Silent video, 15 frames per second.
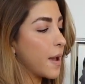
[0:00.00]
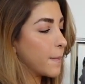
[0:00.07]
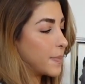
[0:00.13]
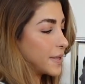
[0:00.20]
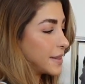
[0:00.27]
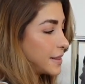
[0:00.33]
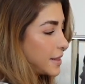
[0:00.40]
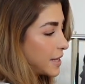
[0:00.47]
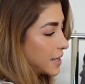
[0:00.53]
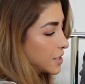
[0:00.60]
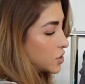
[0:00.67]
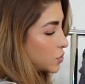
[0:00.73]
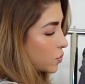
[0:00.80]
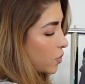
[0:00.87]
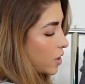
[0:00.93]
but
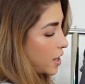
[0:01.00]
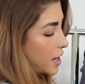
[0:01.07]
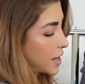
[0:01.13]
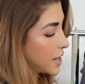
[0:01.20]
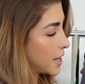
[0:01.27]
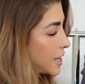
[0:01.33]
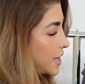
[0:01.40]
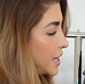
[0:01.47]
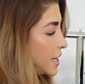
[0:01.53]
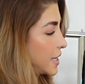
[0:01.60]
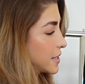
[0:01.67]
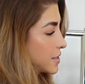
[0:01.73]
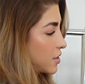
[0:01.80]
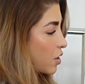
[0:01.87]
this one is